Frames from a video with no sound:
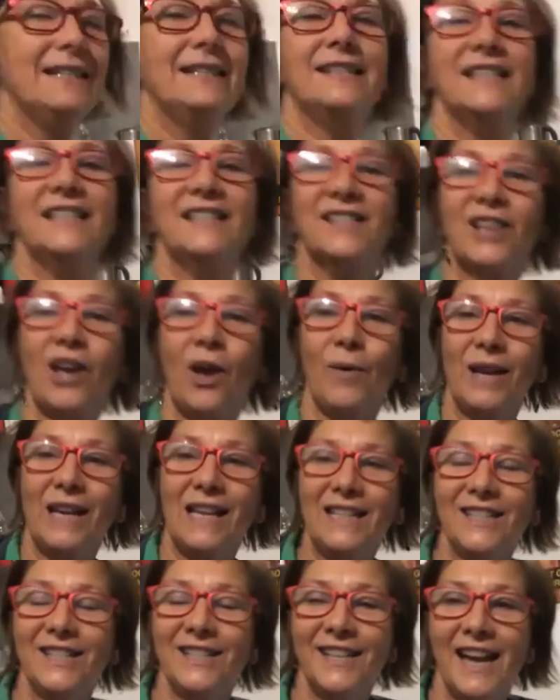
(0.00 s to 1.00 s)
is that's going
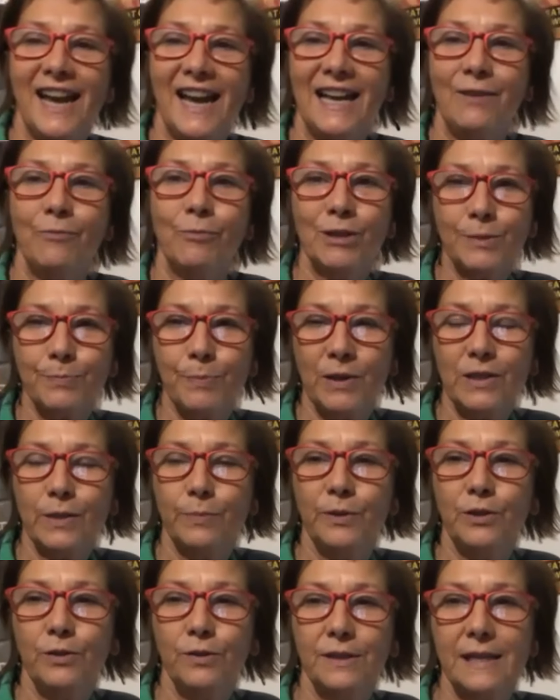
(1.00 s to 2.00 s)
in today, we're supposed to
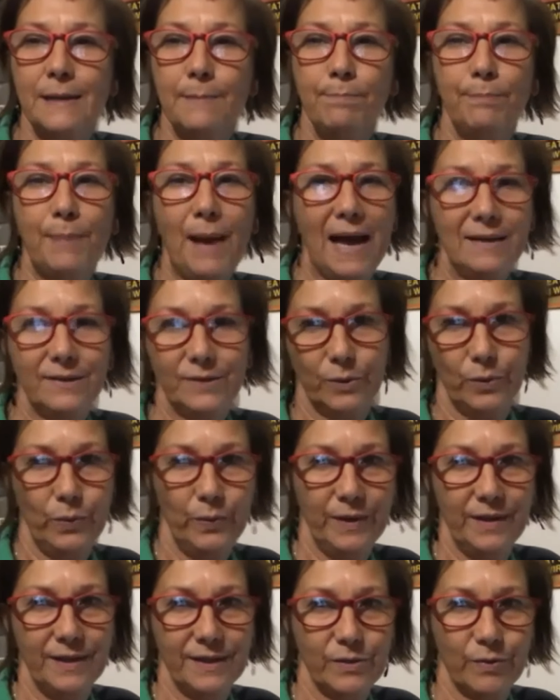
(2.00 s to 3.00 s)
be using basil
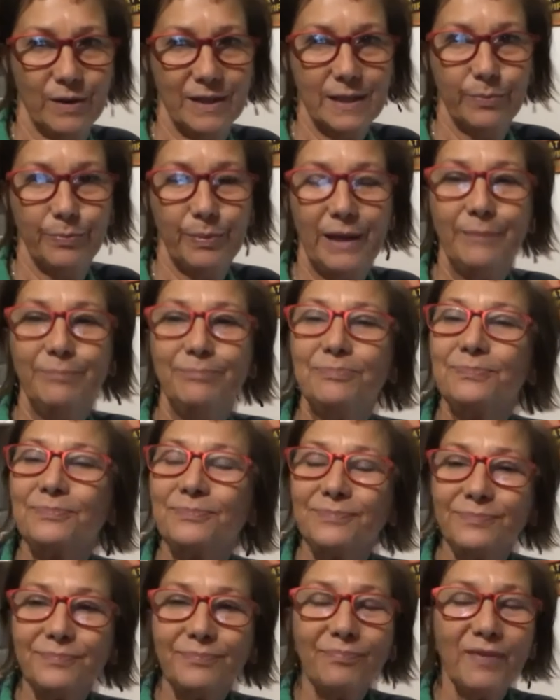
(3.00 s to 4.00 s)
with this recipe.
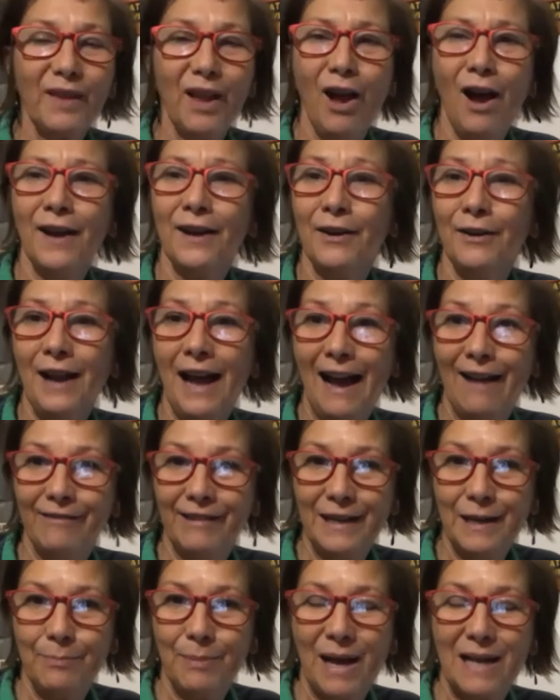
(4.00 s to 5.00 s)
I don't have
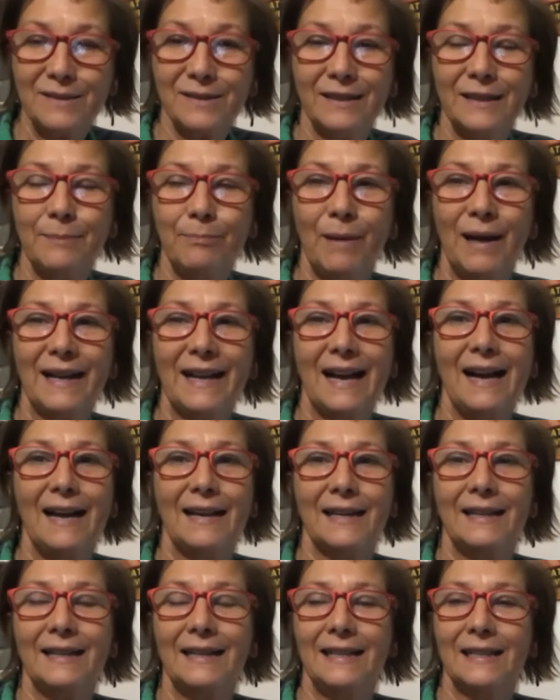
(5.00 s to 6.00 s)
any basil in my
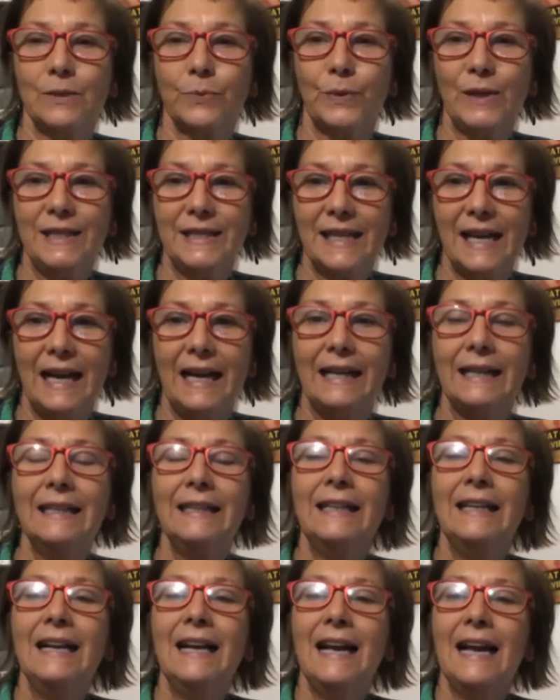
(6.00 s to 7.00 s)
garden. It's winter.
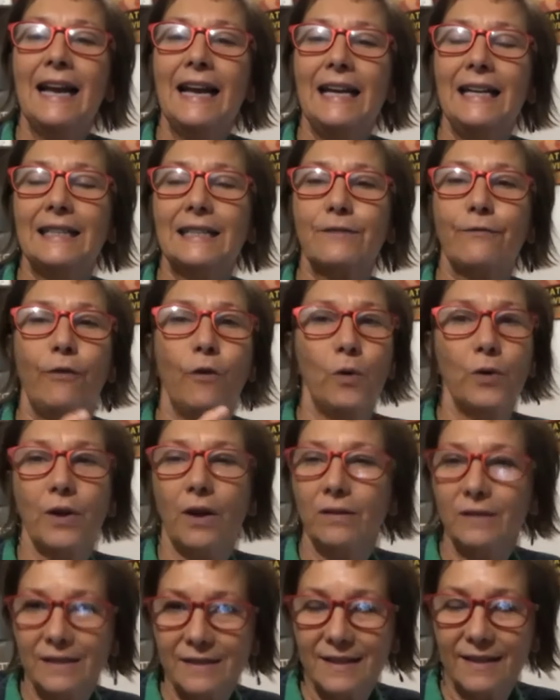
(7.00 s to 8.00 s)
It's
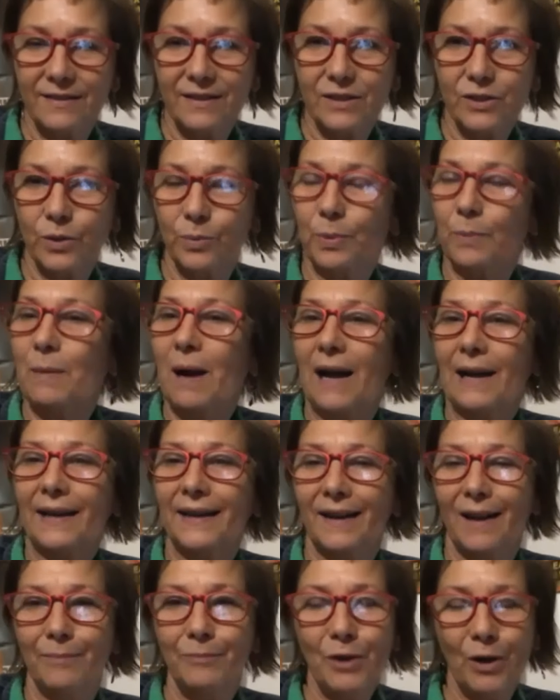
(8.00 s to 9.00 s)
$4 at the supermarket.
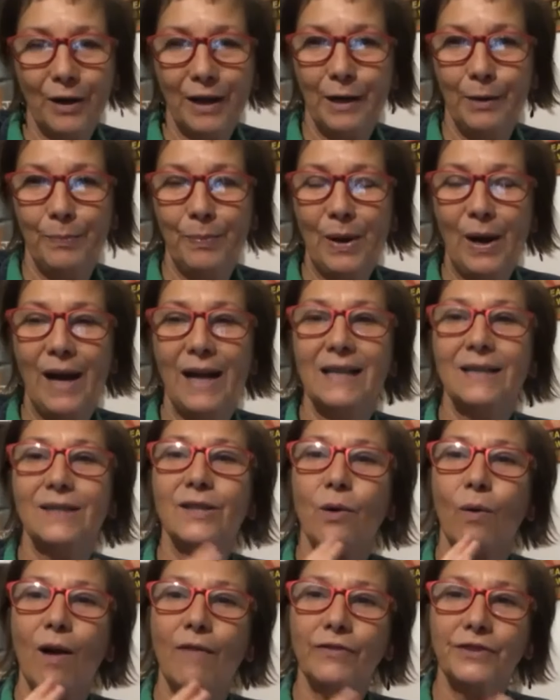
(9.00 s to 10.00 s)
I'm not going to buy it.
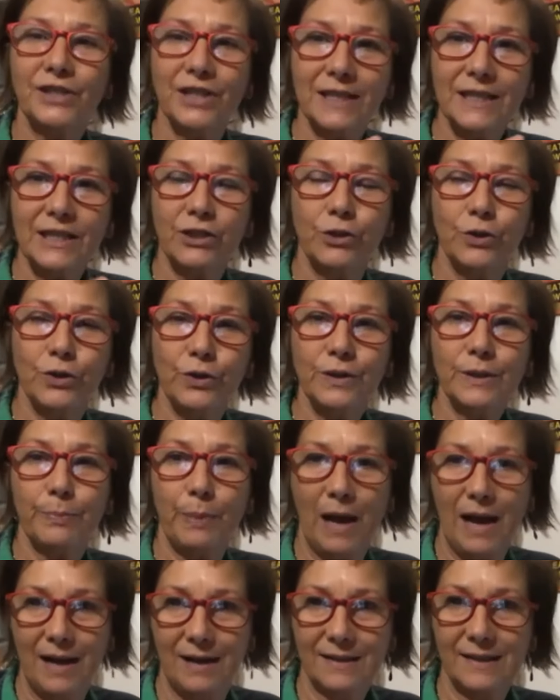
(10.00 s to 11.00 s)
So I've just used
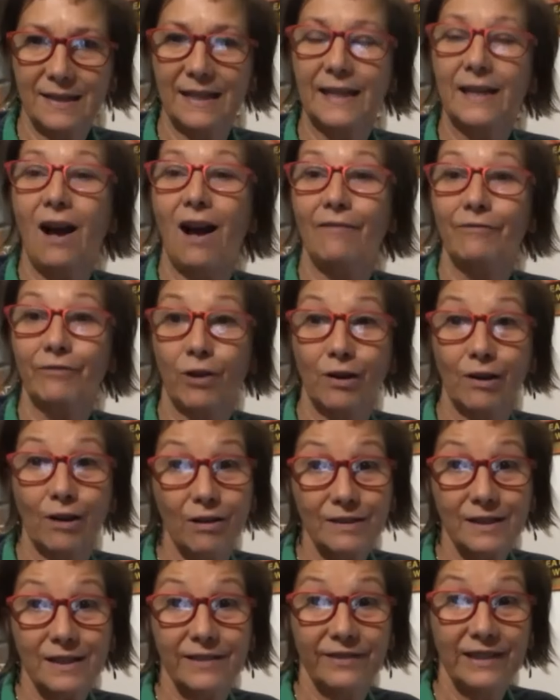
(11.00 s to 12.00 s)
parsley. I've got
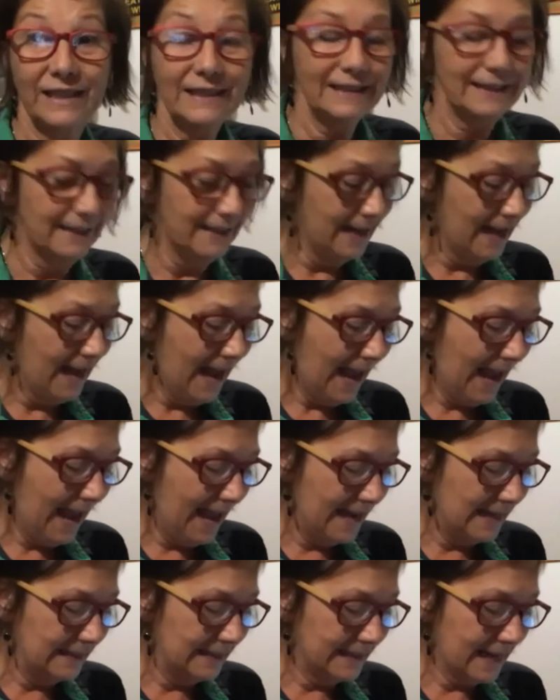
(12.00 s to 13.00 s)
lots of it.
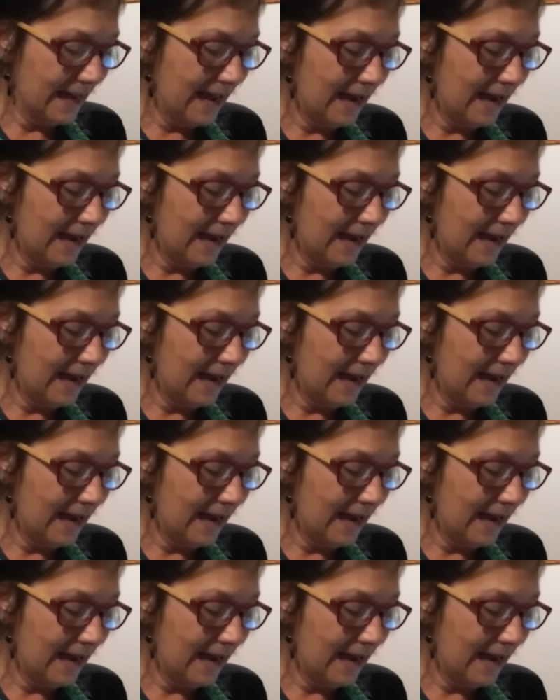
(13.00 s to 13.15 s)
And